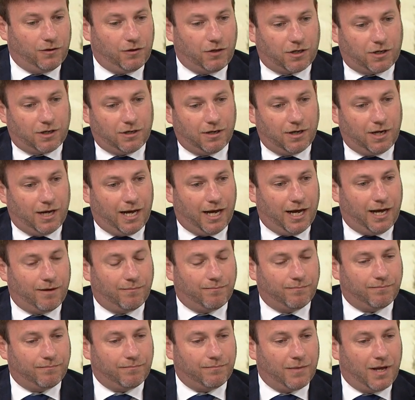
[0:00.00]
look,
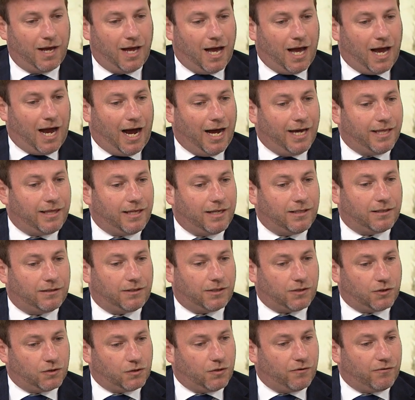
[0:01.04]
I think that the
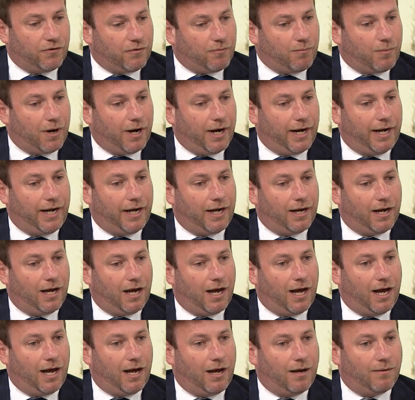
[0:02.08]
Conservative Party,
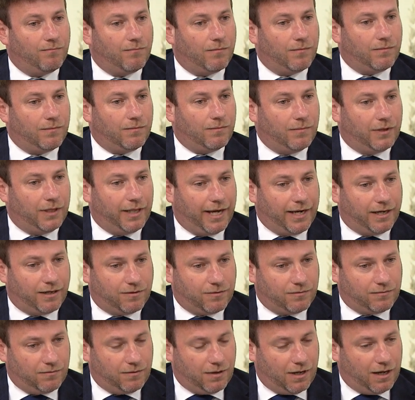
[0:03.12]
like
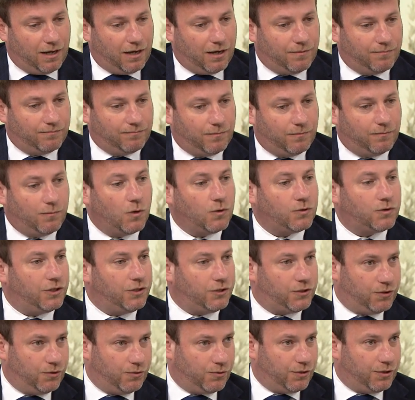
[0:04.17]
most
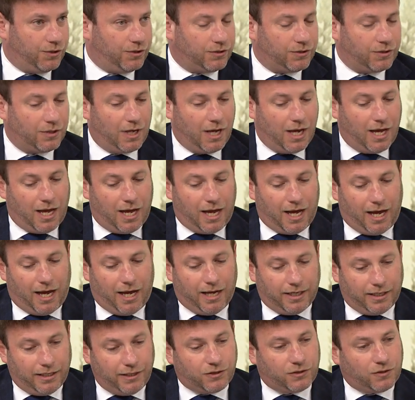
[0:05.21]
institutions,
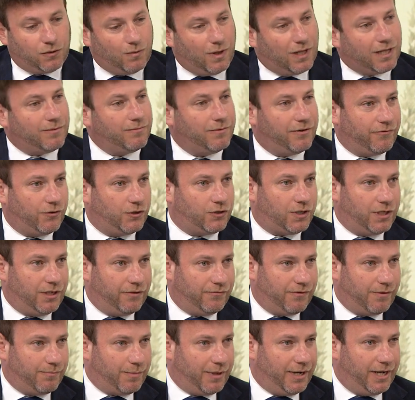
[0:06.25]
needs to welcome diversity
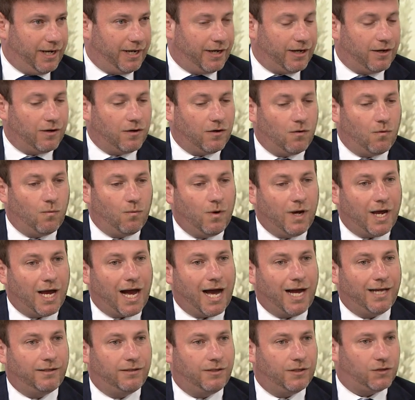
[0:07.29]
of opinion. We
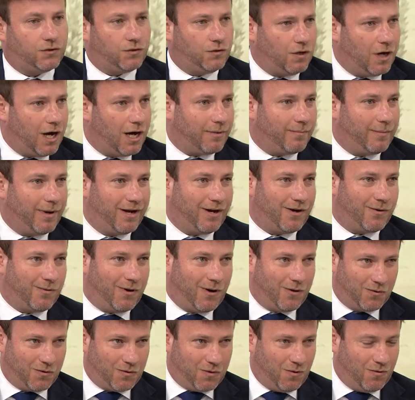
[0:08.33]
had this dogma
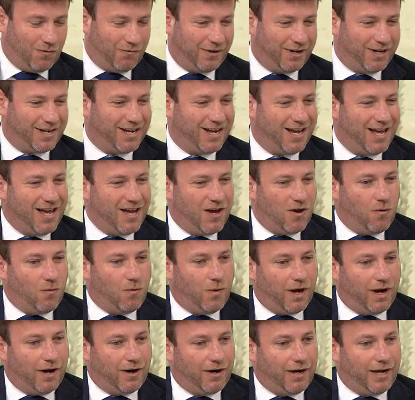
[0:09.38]
around COVID
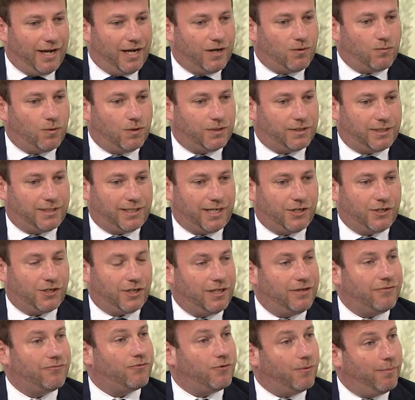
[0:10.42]
where it was
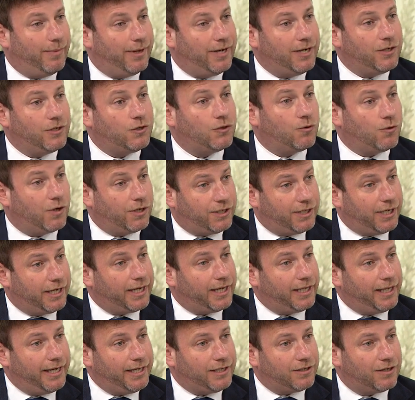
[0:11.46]
essentially forbidden to
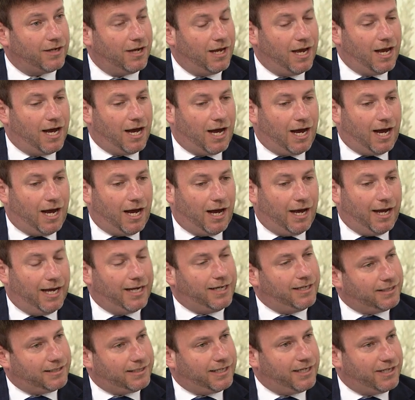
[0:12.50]
articulate a
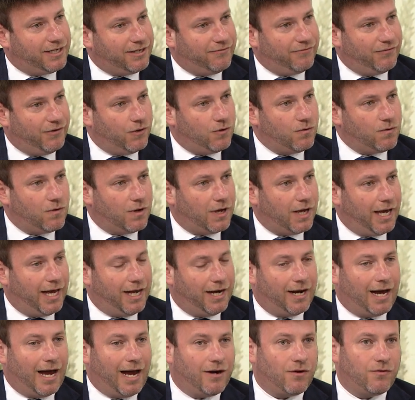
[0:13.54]
dissenting view.
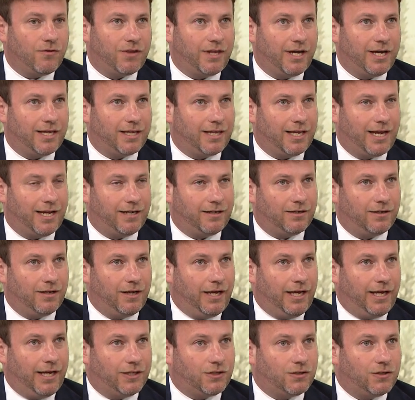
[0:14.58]
And I don't think that
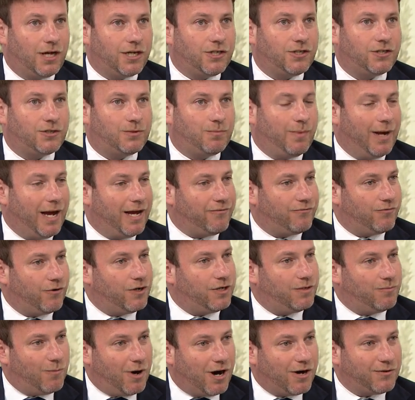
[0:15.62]
it's not just bad for our
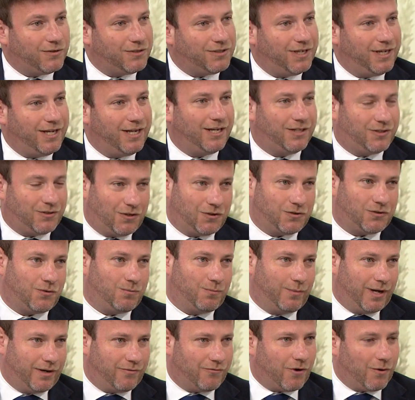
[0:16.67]
democracy, it's also
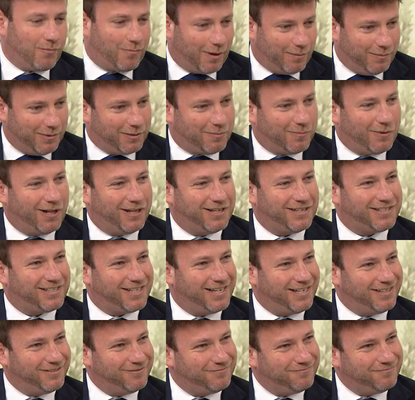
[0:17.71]
bad for our public policy.